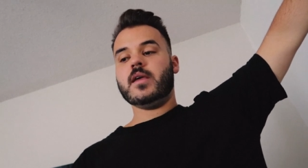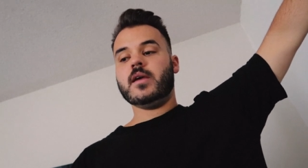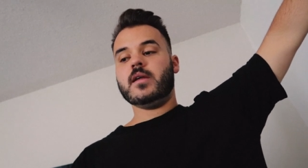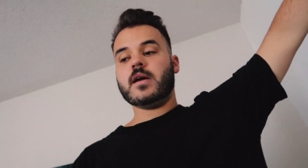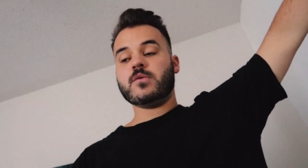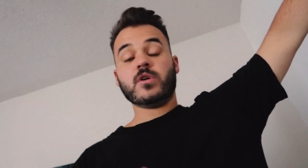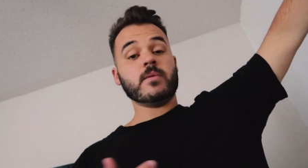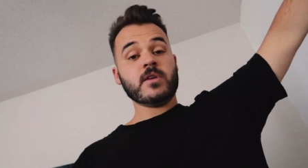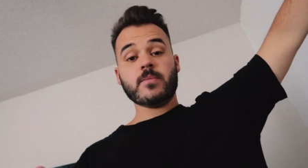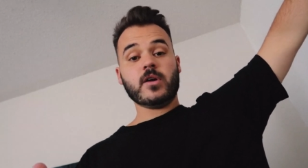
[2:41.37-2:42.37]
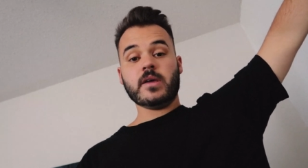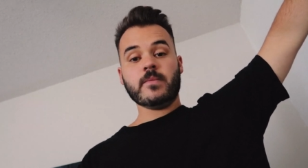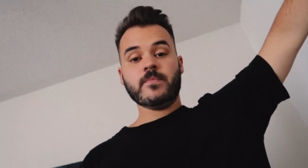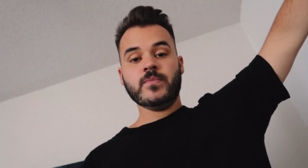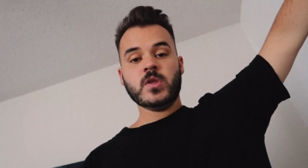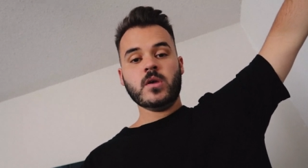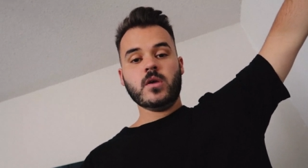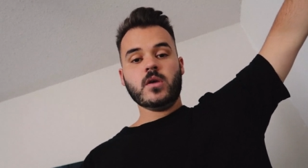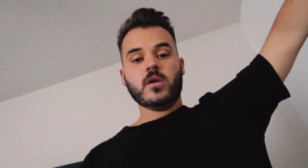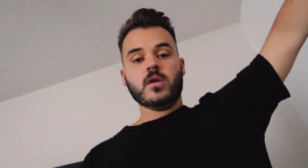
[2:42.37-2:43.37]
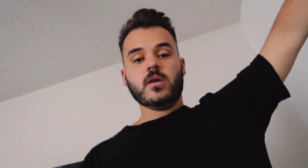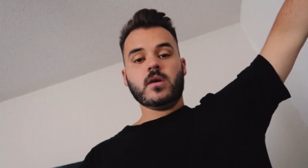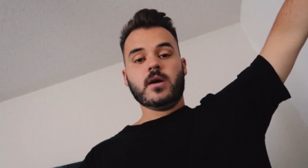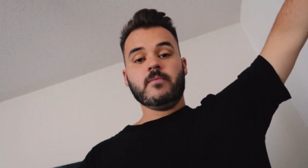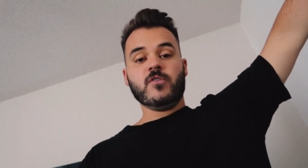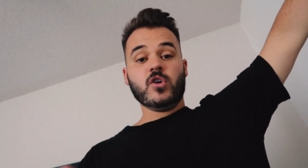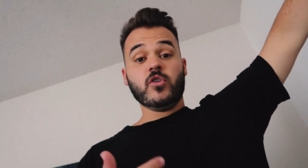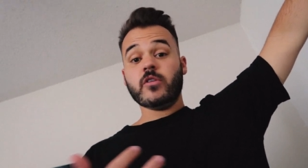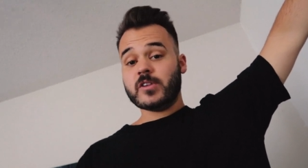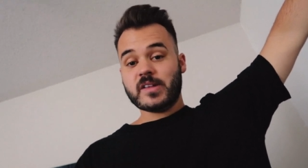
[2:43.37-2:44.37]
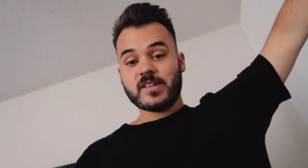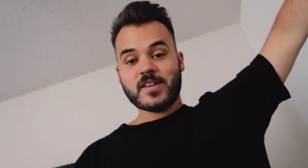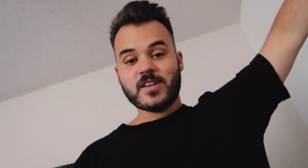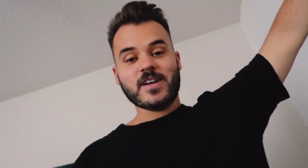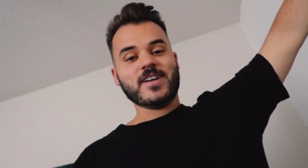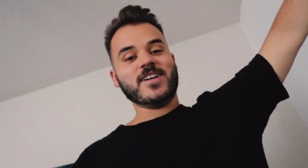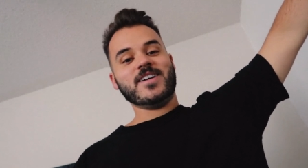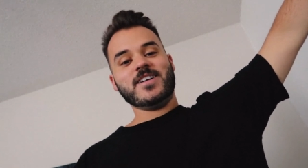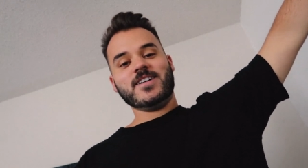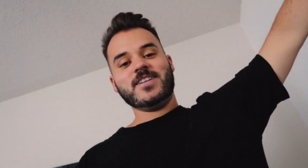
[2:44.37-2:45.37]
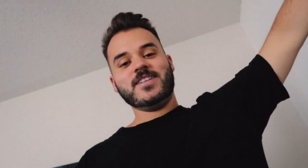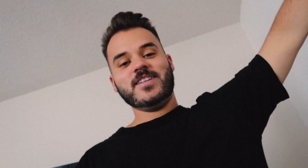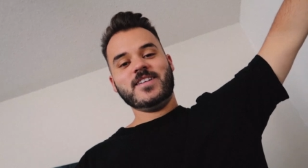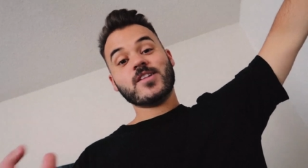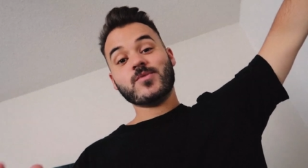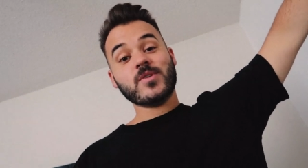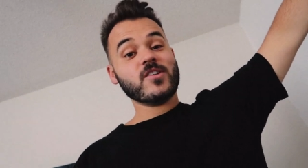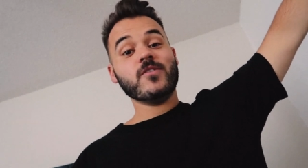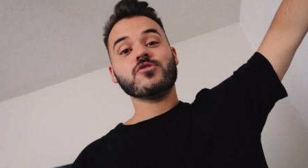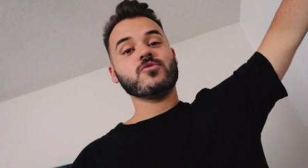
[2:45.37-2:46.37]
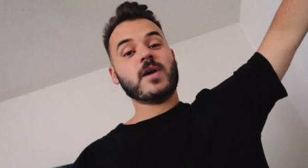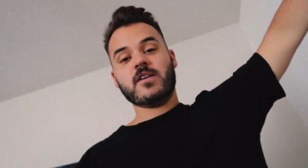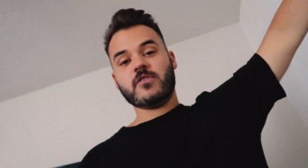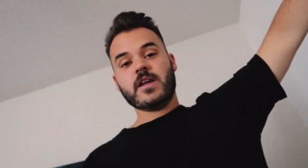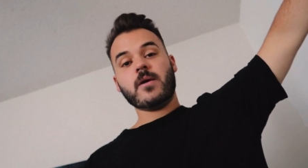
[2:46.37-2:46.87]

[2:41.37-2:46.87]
And now that we're coming up on it, I'm very nervous. Uh, that's what's going through my head right